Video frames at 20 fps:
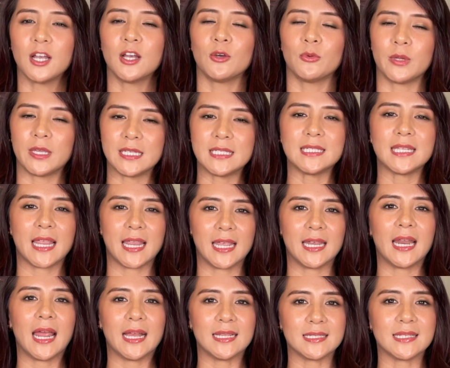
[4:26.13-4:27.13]
We say it
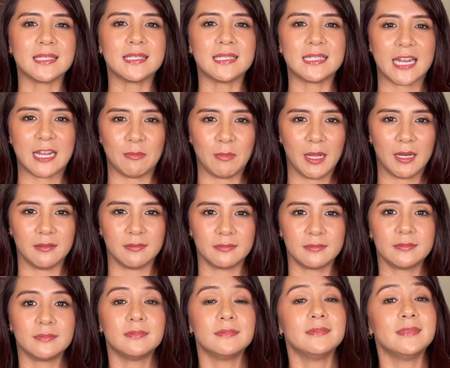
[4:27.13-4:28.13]
as a statement.
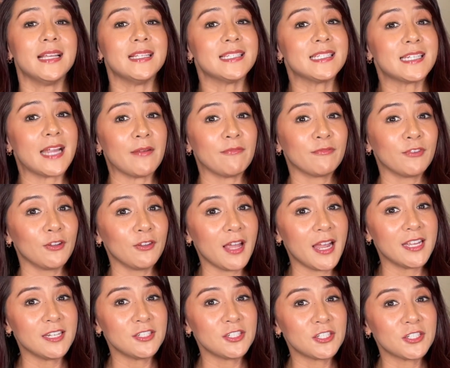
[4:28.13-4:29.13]
It's time for
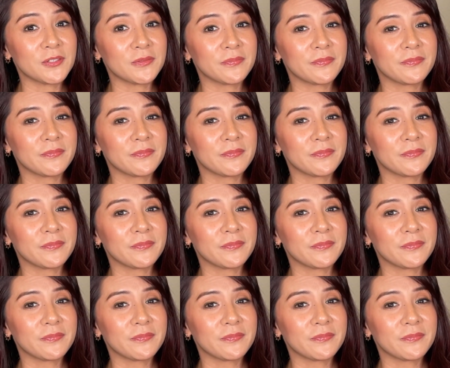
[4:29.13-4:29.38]
lunch.